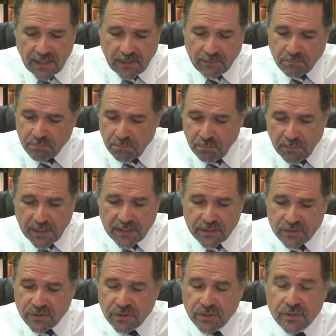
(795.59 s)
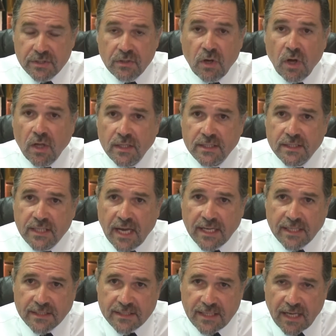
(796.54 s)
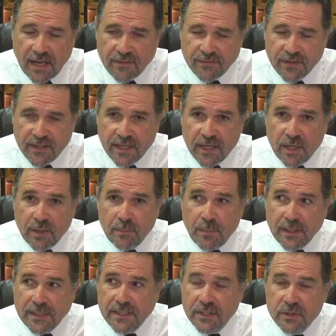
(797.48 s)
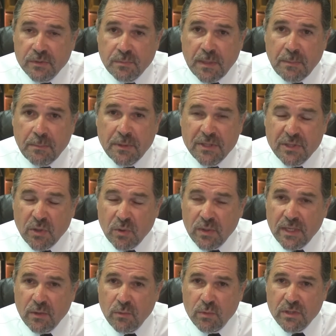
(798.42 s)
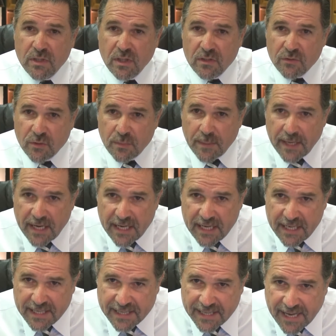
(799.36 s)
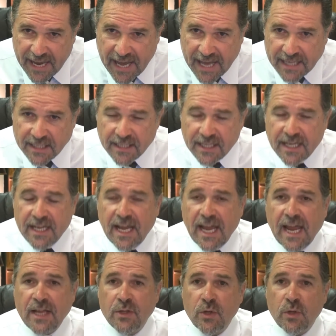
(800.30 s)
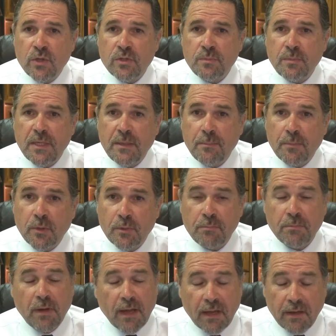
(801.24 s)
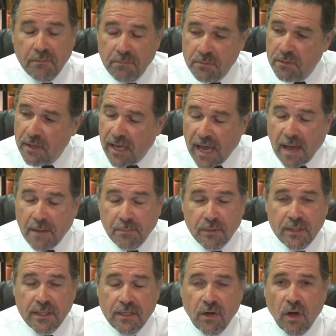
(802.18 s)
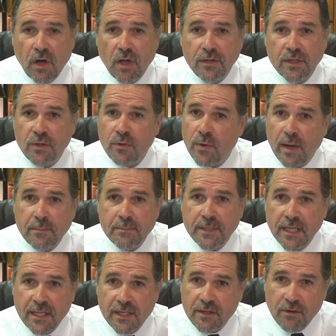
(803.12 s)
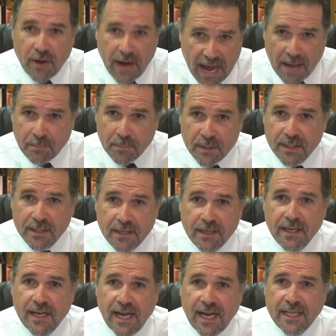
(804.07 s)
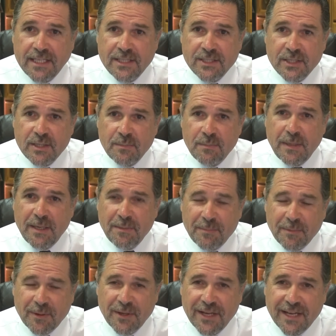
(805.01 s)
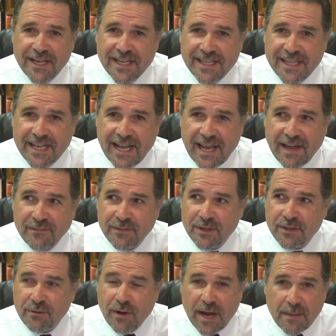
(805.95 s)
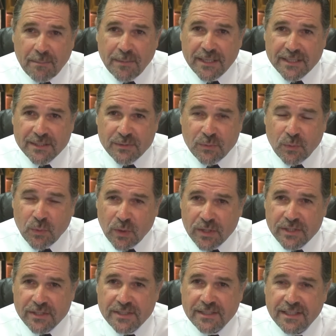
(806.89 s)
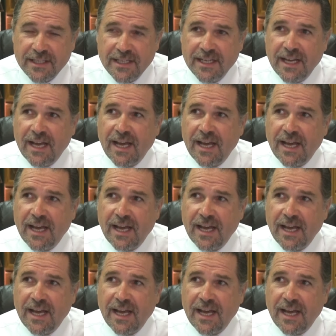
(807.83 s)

and ministers and all this kind of stuff. But there's people that don't get results from any of that. And those people I happily call the creme de la crap. And these are the people that have the crappiest, worst